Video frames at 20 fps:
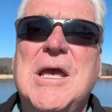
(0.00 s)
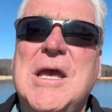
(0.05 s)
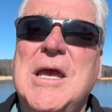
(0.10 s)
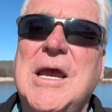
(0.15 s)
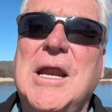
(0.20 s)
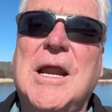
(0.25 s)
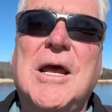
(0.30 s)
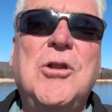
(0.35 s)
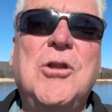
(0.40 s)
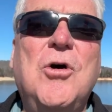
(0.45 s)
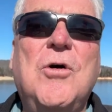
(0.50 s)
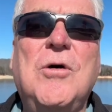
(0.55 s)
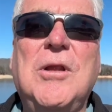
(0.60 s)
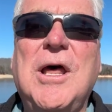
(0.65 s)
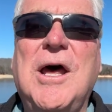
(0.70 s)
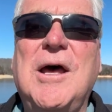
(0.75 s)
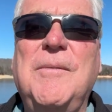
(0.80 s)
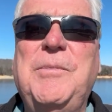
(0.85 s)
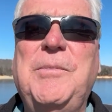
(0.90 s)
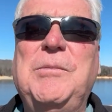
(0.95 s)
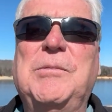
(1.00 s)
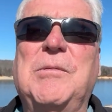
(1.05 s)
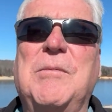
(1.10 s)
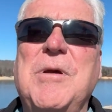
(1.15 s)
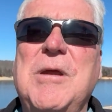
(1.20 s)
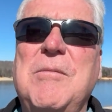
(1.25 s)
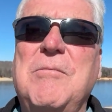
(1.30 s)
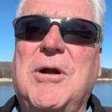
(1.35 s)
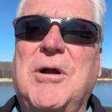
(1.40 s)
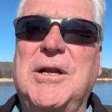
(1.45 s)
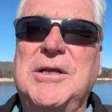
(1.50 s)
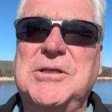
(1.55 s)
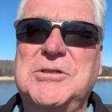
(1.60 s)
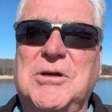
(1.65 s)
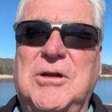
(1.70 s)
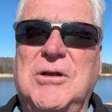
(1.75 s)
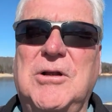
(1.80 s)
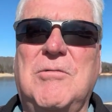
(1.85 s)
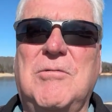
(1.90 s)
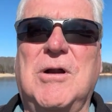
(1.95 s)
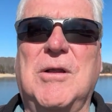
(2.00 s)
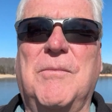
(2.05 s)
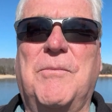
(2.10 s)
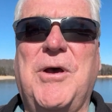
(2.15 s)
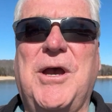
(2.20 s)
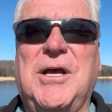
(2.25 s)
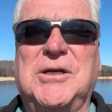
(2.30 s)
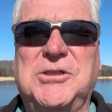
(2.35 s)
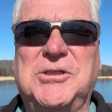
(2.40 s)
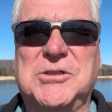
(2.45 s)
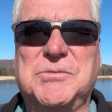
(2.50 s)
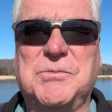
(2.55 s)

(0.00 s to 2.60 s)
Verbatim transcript: And I know a lot of people made money, so I don't want to bash this.